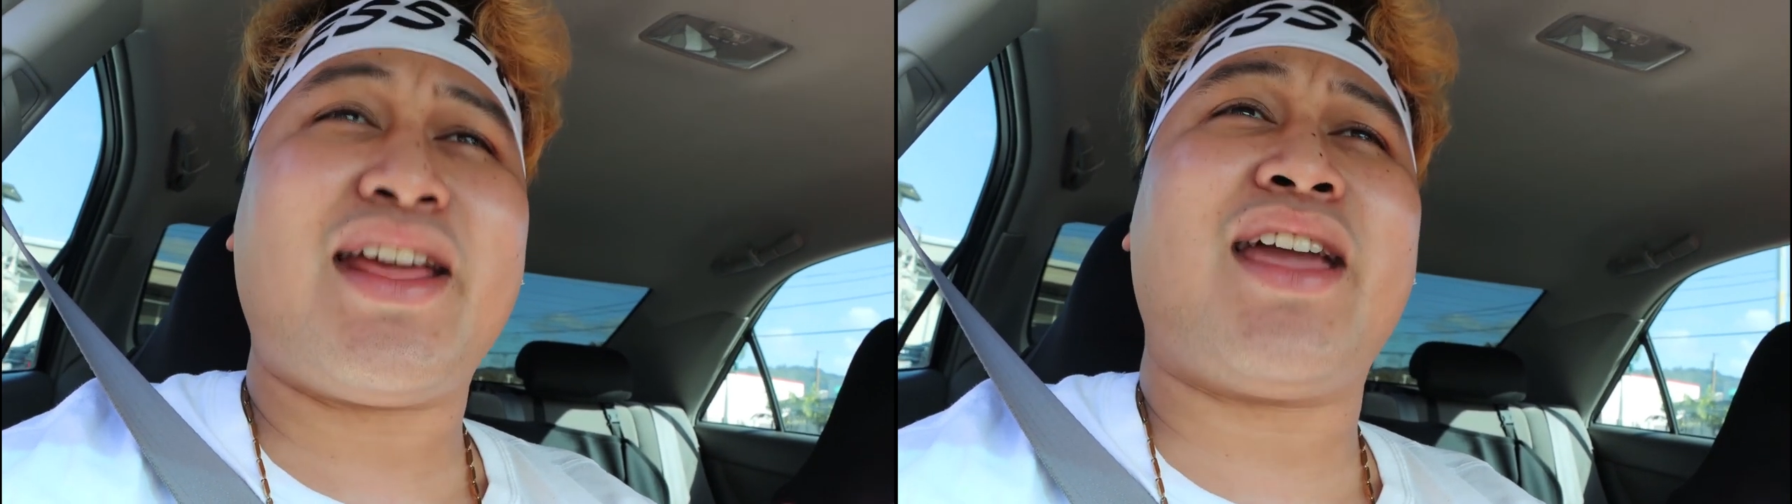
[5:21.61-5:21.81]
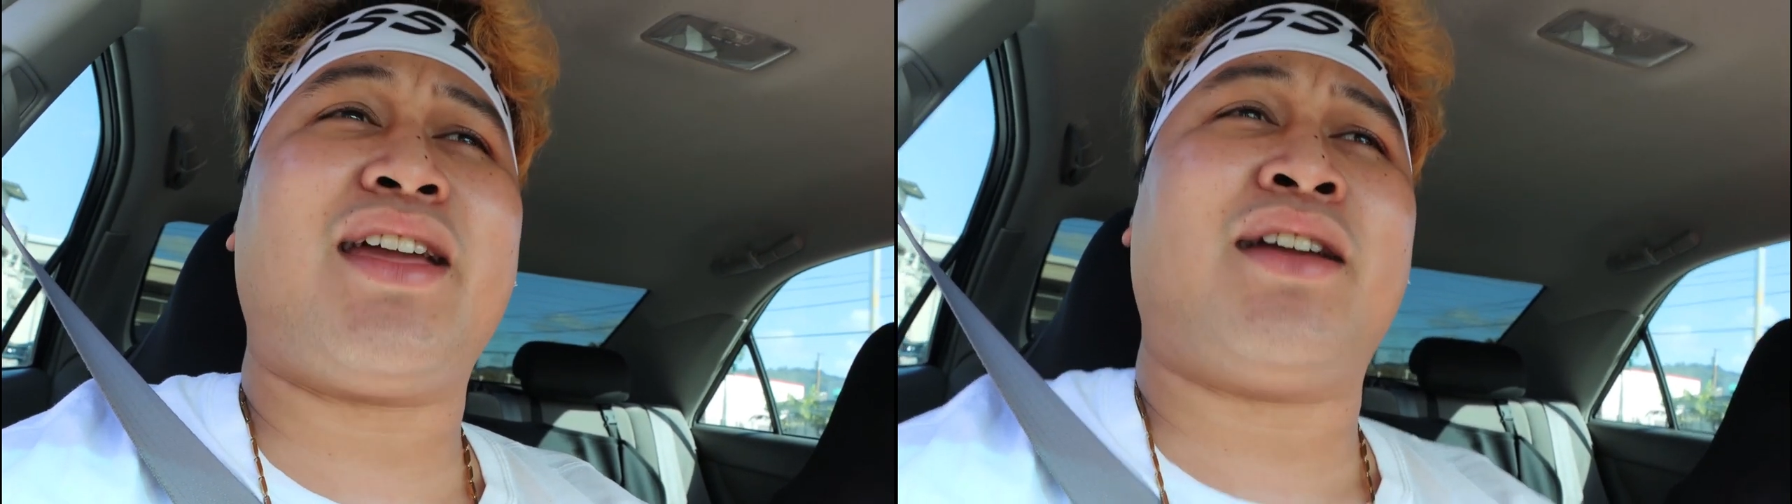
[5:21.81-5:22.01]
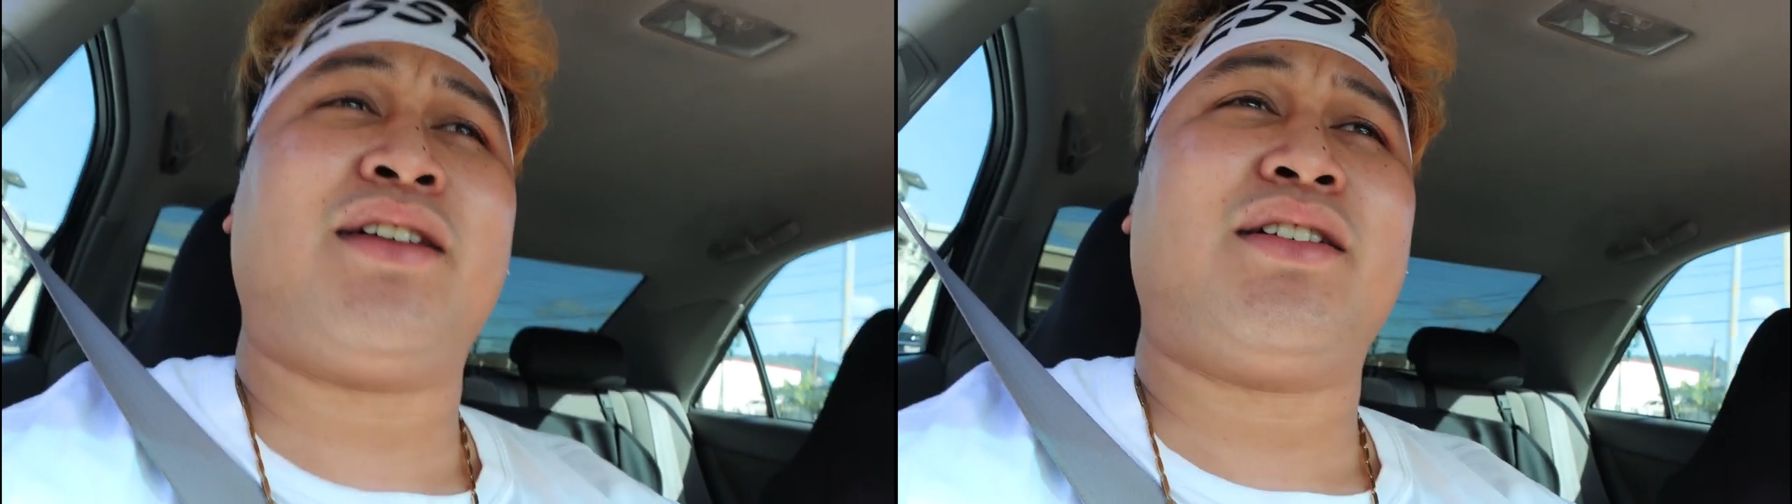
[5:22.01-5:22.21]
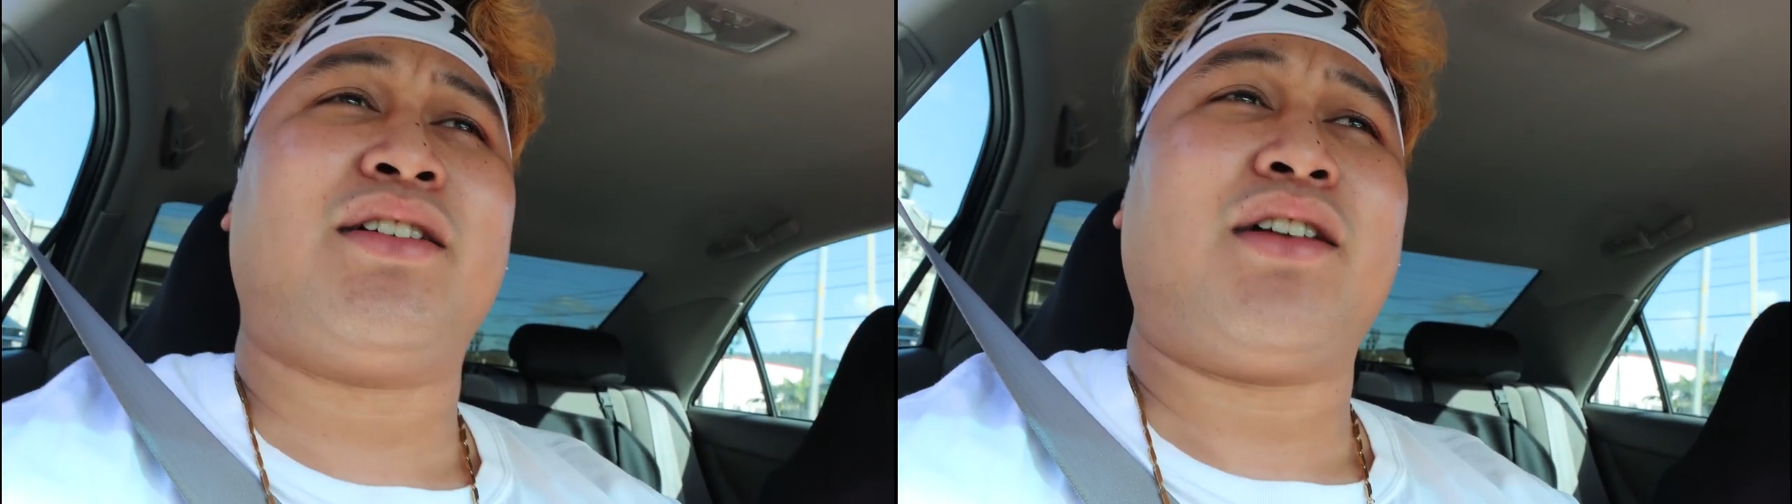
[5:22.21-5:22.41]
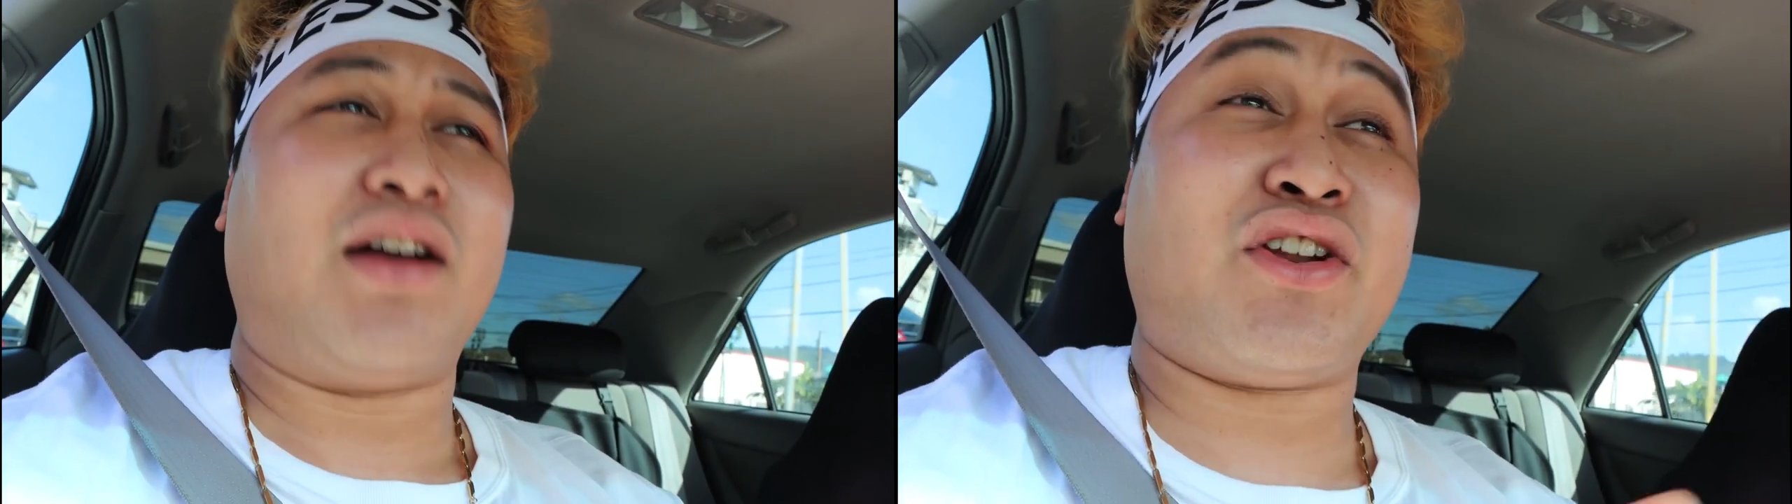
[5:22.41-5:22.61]
day,
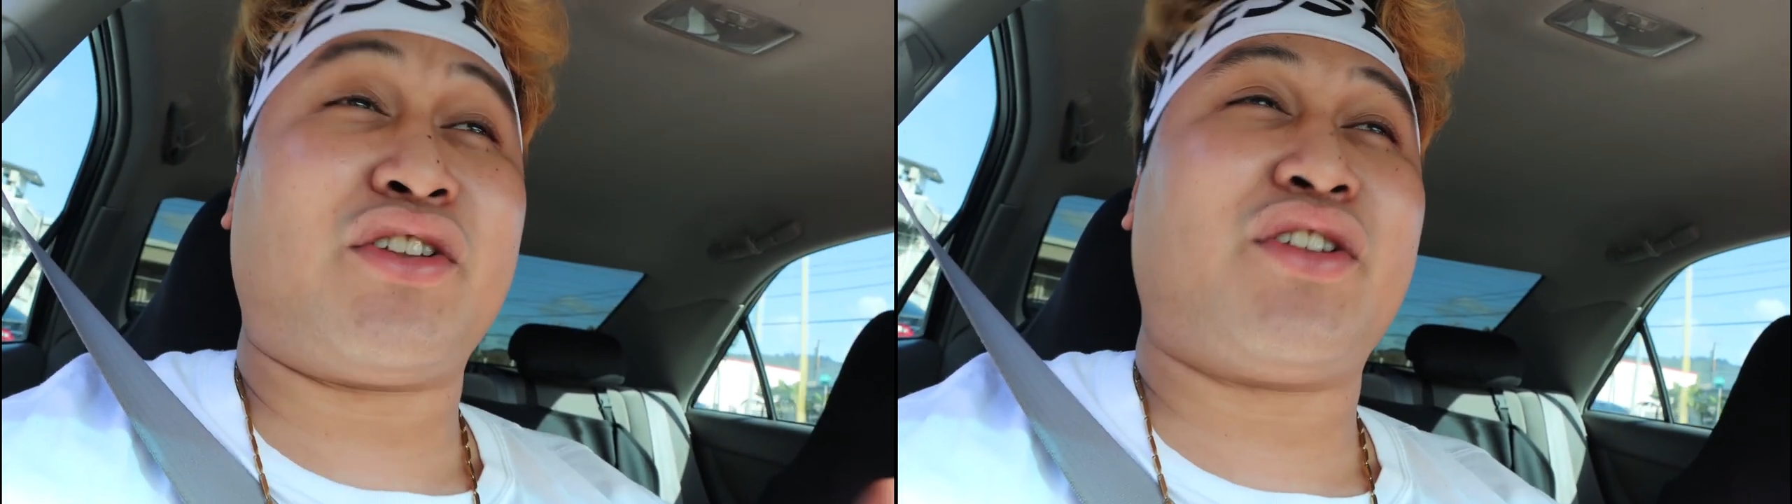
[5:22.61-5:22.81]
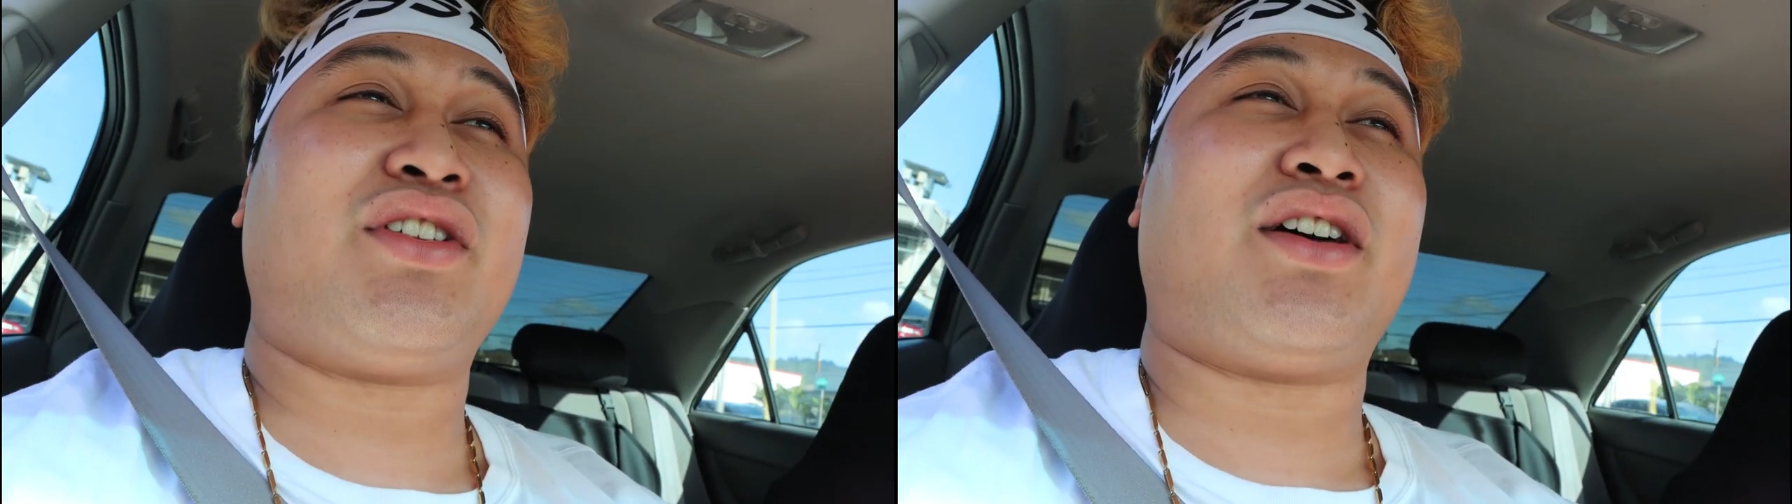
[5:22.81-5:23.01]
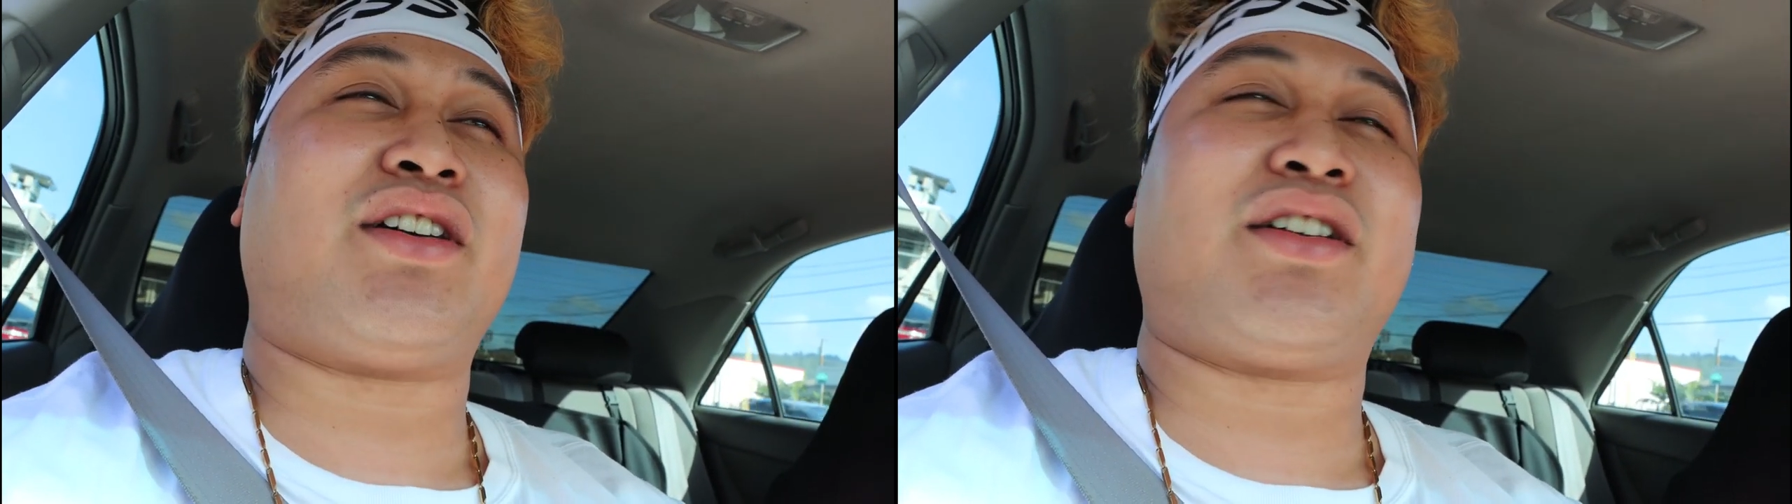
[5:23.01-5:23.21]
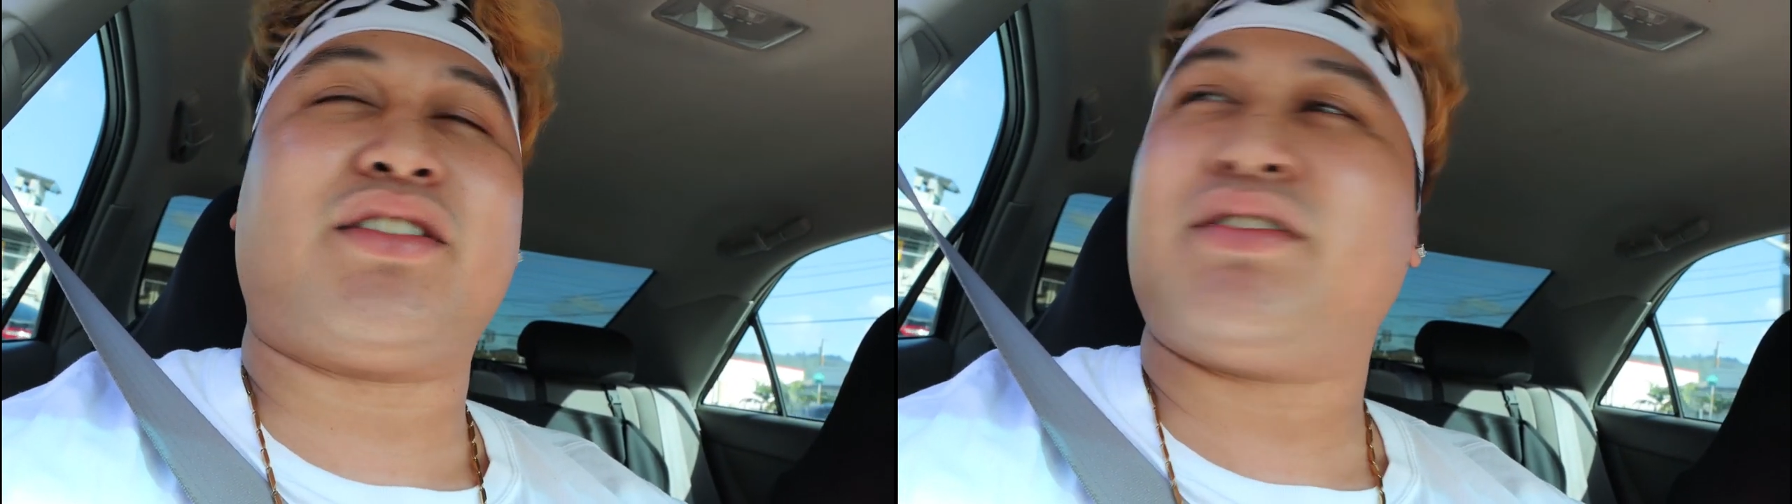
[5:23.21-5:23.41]
another dub.